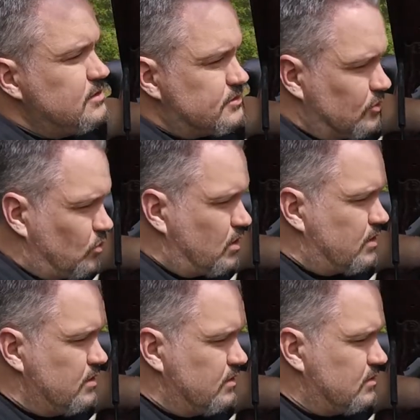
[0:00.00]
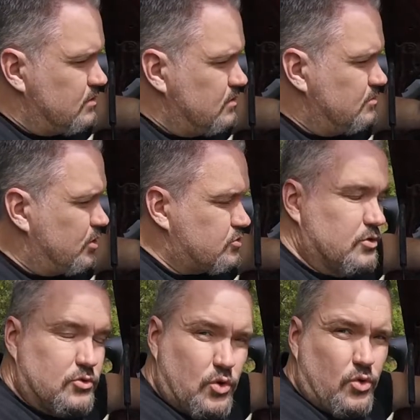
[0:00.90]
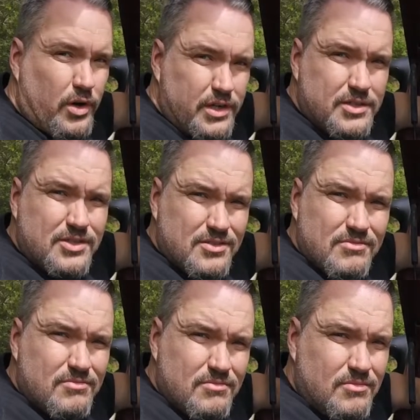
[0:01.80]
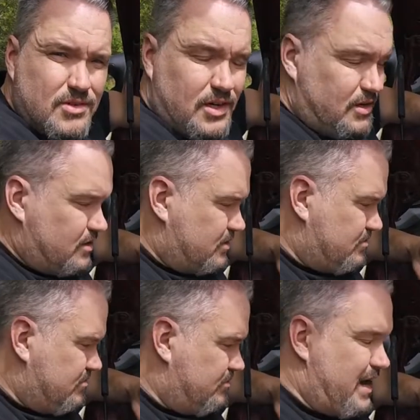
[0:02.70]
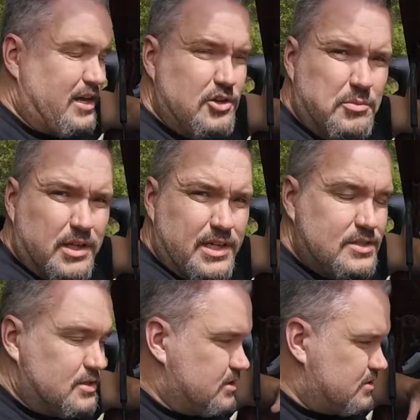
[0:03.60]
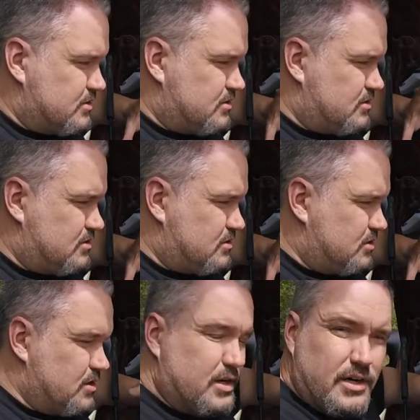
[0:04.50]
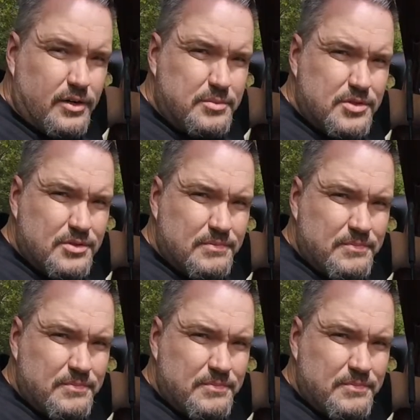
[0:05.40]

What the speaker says: So one of the most notorious vacuum leaks is to the hubs.